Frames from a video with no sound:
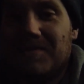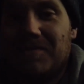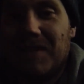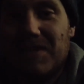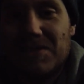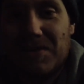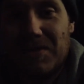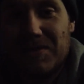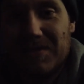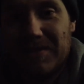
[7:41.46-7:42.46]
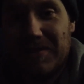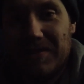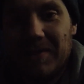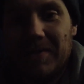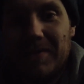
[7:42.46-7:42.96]
Fingers crossed
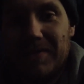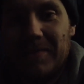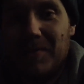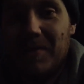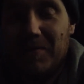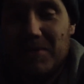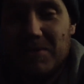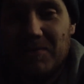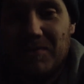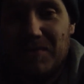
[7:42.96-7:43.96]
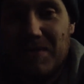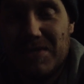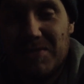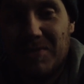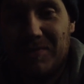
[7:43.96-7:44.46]
we end up with something
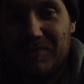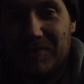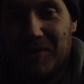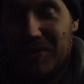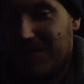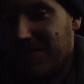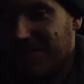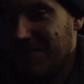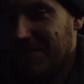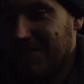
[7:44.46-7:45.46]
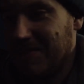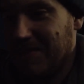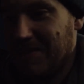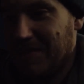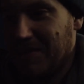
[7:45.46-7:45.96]
reasonable for all this
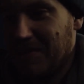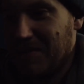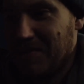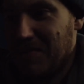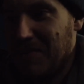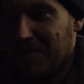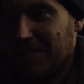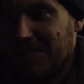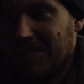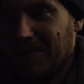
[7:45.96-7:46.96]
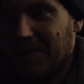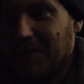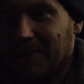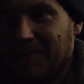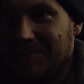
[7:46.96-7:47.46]
freezing
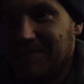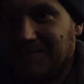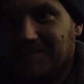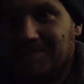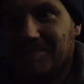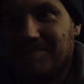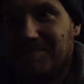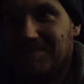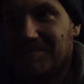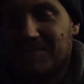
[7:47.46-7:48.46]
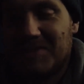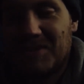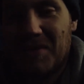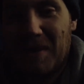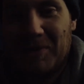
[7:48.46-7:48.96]
cold and
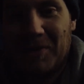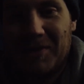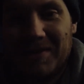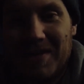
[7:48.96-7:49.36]
crap looking